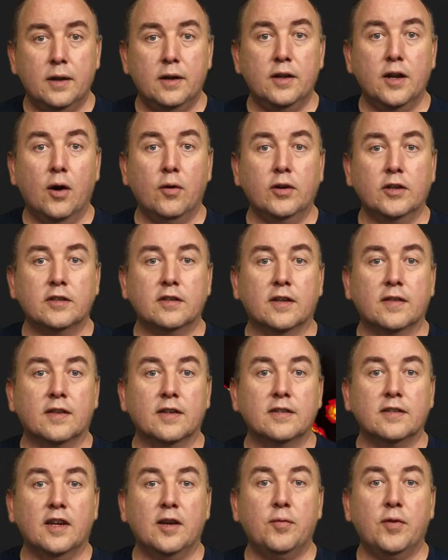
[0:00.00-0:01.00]
Notice that
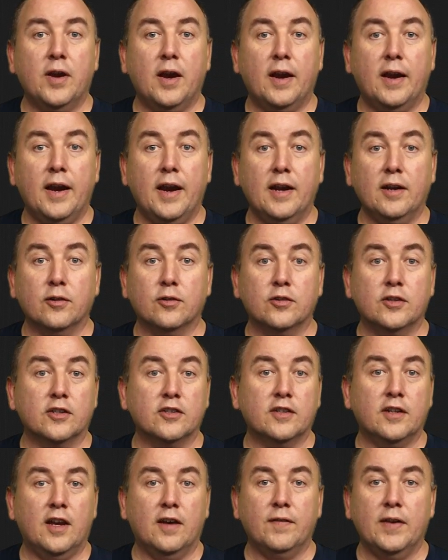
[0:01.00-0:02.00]
this API handler
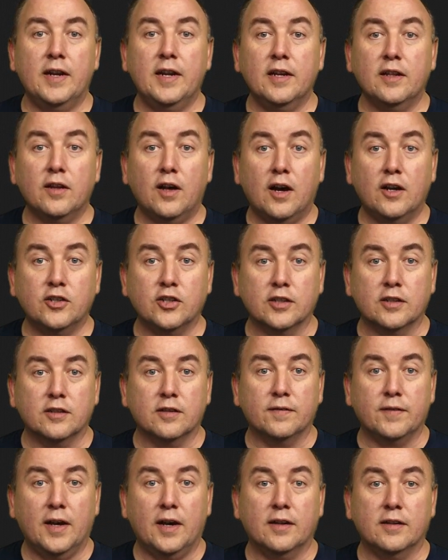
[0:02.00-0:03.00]
doesn't have any logic
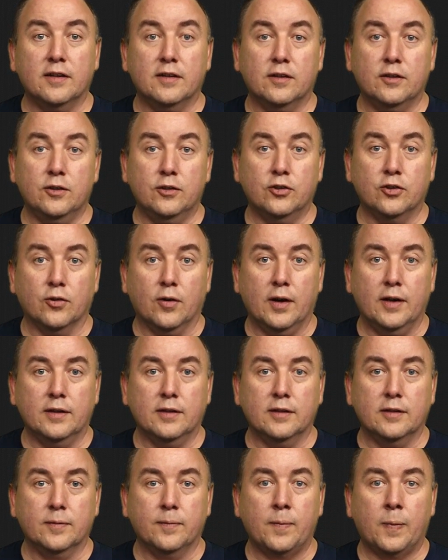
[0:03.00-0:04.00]
to validate the user
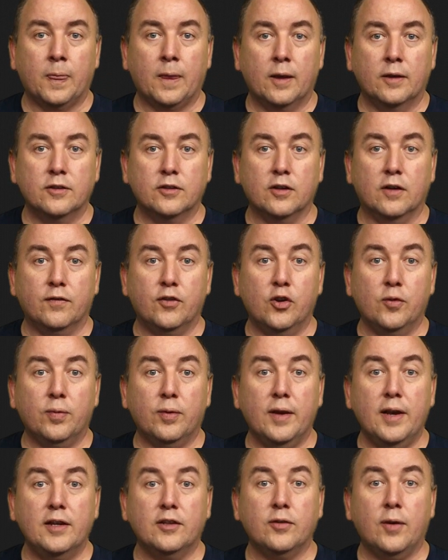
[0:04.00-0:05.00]
ID. So if you
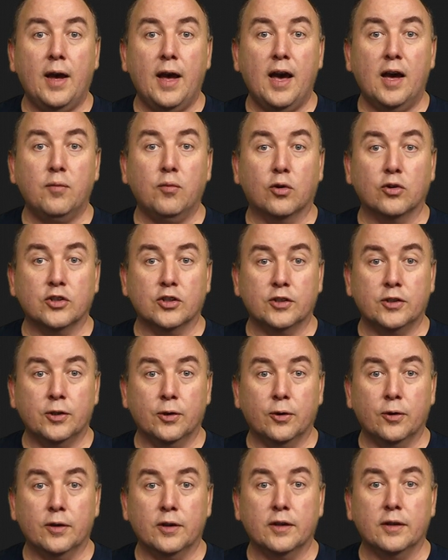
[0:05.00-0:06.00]
plan to add more
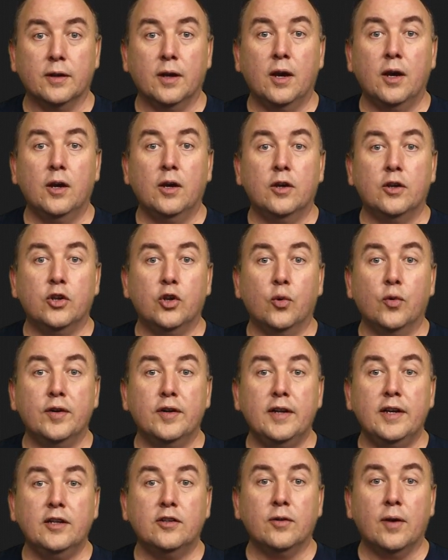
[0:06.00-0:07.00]
security, you
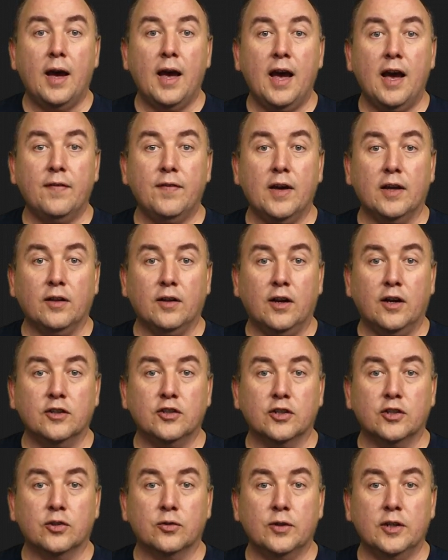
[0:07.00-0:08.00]
would need to add that
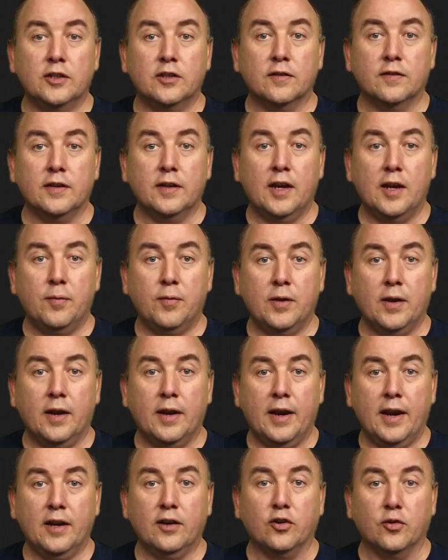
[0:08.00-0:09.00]
logic to each of the
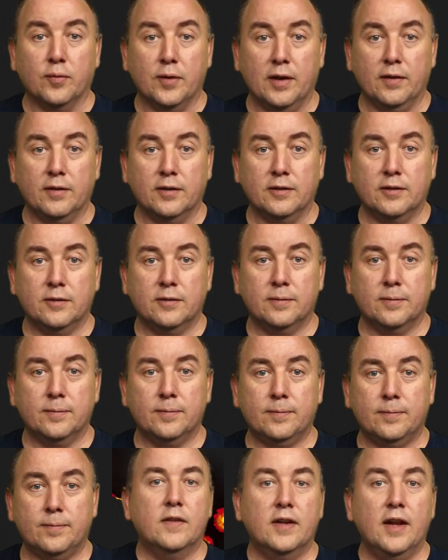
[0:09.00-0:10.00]
API handler methods.
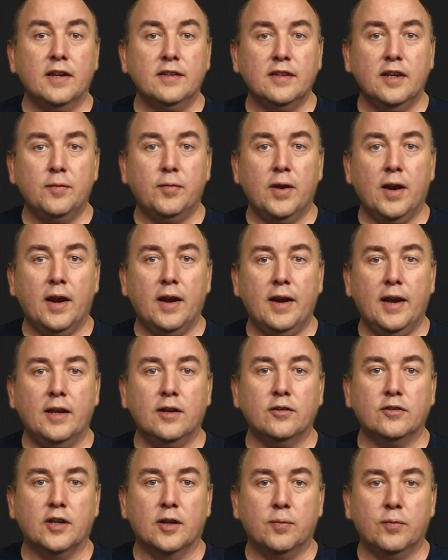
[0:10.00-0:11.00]
The next API
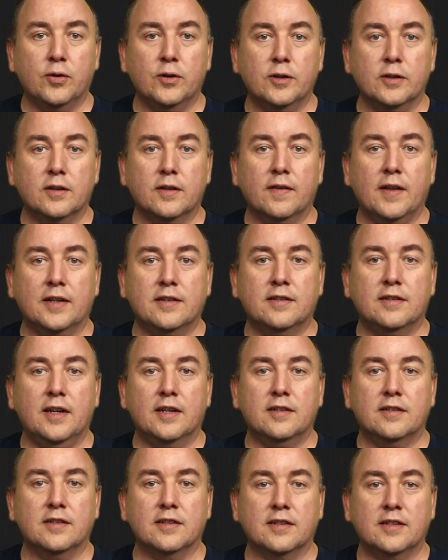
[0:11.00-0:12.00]
handles a put that
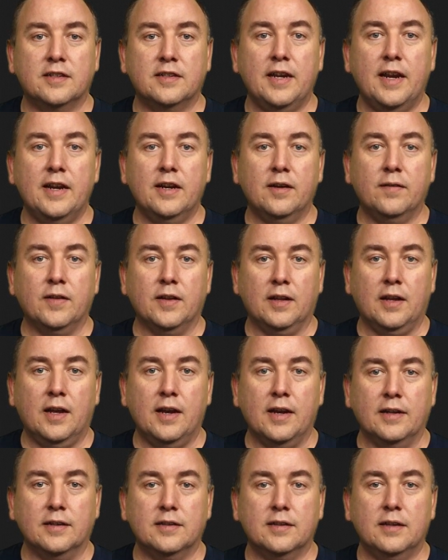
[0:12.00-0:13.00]
sets the state of the
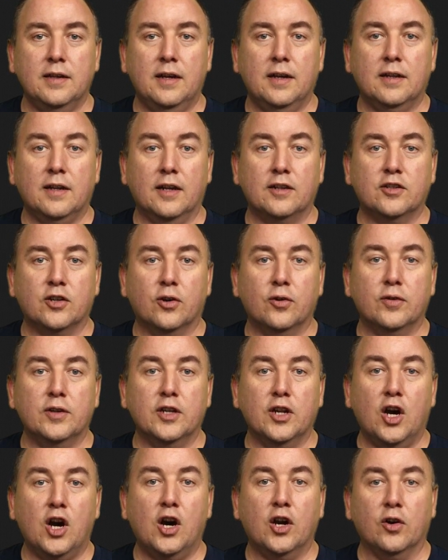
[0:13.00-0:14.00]
light, like turning
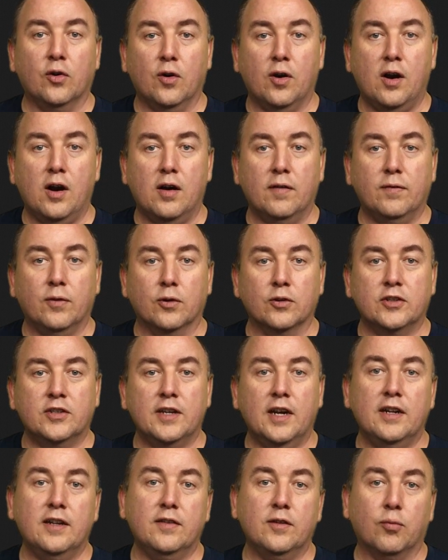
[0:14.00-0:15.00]
it on or off, or
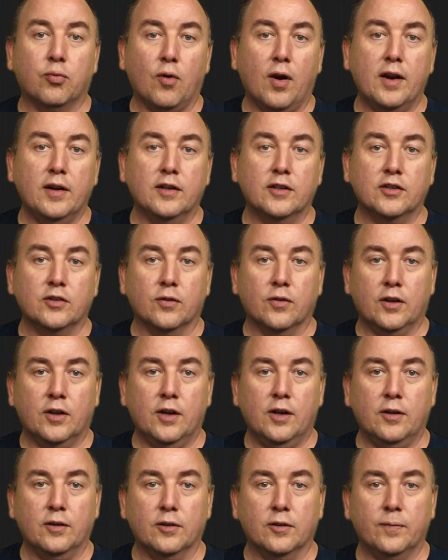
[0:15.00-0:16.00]
setting the brightness or the
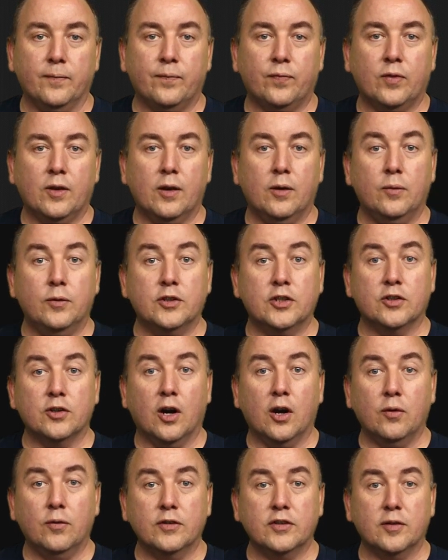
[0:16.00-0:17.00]
color. We
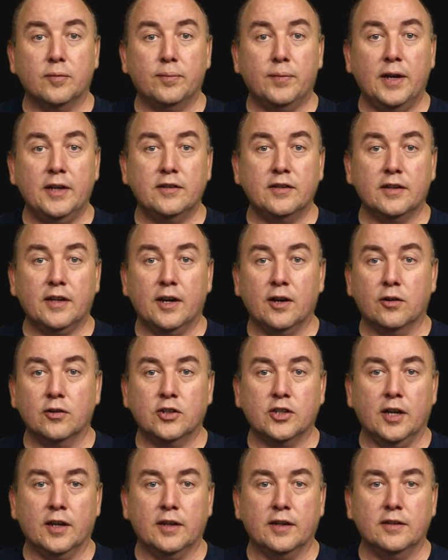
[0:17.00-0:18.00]
start with some basic error
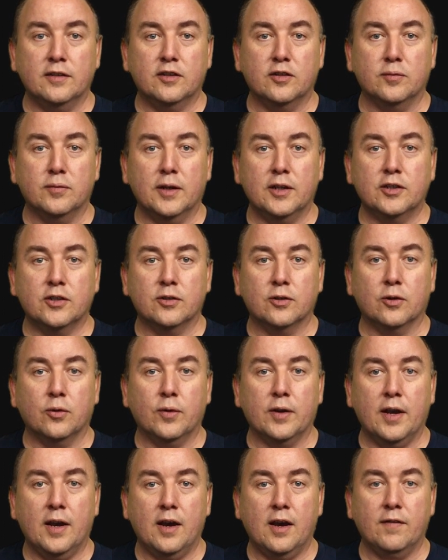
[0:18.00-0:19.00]
checking to make sure
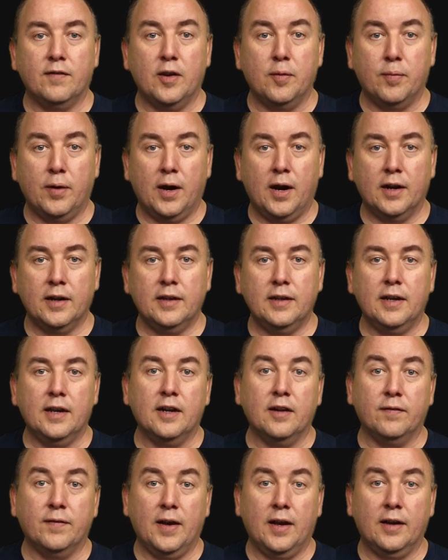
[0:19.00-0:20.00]
we have a body
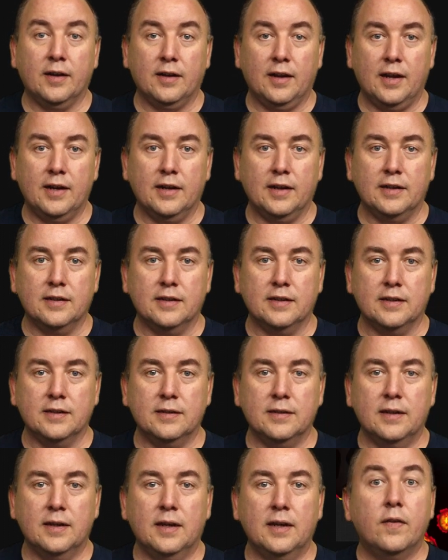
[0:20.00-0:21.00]
and a valid light ID.